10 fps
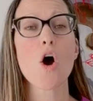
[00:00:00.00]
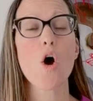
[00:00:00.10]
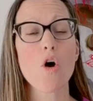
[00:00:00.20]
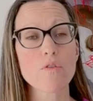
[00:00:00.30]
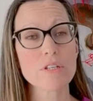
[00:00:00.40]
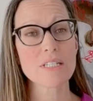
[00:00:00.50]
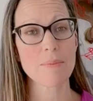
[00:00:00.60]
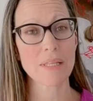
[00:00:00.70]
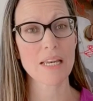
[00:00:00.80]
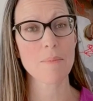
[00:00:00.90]

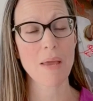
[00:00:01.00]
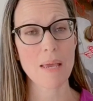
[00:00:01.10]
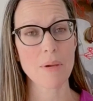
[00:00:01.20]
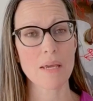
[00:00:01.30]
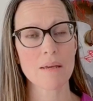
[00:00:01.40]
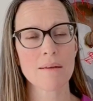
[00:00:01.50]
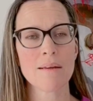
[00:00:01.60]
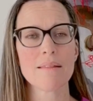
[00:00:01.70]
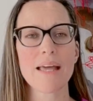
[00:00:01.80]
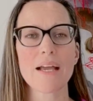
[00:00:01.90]
overstimulated baby
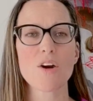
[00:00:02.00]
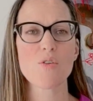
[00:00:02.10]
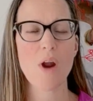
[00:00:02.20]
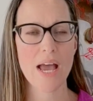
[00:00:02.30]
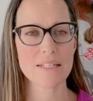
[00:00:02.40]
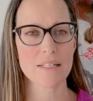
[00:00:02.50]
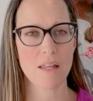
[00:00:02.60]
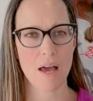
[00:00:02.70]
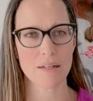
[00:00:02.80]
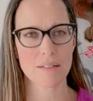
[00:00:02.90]
that cries a
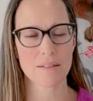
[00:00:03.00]
lot.